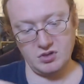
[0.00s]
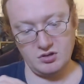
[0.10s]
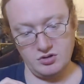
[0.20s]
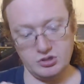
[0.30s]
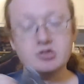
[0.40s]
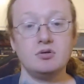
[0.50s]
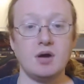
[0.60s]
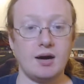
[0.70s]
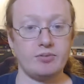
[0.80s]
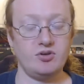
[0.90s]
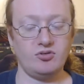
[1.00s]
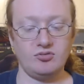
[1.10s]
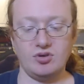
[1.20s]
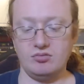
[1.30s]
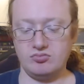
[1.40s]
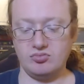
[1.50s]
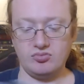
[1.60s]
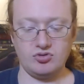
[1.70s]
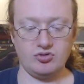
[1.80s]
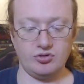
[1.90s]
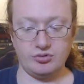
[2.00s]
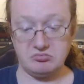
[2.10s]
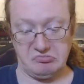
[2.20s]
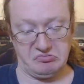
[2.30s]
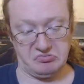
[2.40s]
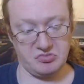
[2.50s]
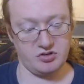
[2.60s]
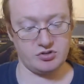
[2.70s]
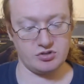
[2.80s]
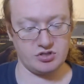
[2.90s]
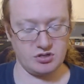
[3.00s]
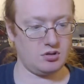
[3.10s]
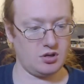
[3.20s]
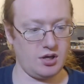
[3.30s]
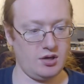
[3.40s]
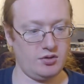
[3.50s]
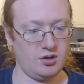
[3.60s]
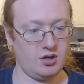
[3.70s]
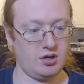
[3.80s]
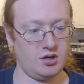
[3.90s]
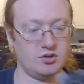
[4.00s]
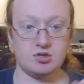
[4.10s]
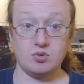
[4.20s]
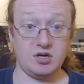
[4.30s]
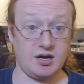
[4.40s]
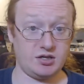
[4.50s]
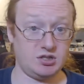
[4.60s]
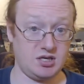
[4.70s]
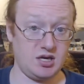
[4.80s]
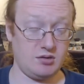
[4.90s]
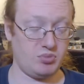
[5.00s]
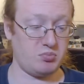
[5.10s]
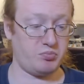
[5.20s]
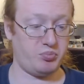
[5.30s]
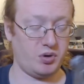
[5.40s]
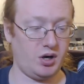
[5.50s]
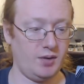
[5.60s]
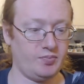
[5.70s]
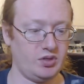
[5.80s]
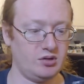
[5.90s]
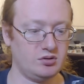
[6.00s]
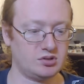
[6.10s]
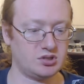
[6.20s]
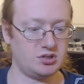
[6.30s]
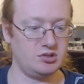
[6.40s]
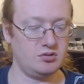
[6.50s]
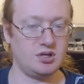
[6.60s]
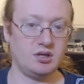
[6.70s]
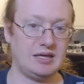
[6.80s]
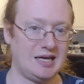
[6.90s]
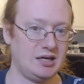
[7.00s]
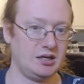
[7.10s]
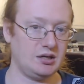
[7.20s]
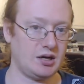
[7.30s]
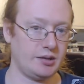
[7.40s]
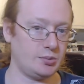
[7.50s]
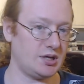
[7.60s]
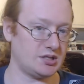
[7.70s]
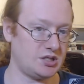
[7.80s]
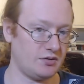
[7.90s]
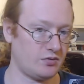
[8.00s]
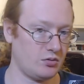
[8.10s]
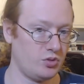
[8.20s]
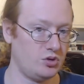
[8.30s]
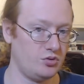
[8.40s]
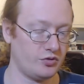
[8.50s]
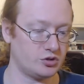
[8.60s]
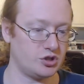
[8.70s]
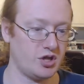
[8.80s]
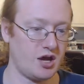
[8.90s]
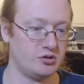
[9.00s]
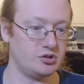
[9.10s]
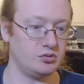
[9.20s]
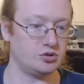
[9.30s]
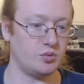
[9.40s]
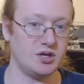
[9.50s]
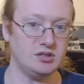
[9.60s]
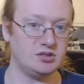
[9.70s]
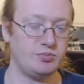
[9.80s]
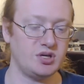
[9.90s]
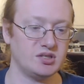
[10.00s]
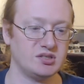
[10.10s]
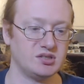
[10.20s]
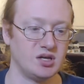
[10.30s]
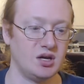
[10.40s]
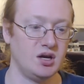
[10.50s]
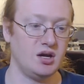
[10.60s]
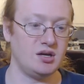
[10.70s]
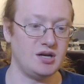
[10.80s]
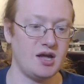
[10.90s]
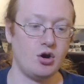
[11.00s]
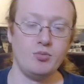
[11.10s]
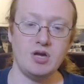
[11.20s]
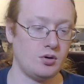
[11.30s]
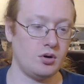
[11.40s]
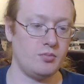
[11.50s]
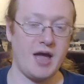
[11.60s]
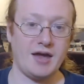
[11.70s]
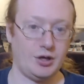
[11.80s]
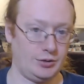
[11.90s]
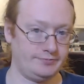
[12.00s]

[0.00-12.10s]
There's 2 copies of it, so interesting. And then this one actually can't be bought. It looks like you can gain it, I'm guessing, from the new version of The House Always Wins, because it's Naomi O'Bannon.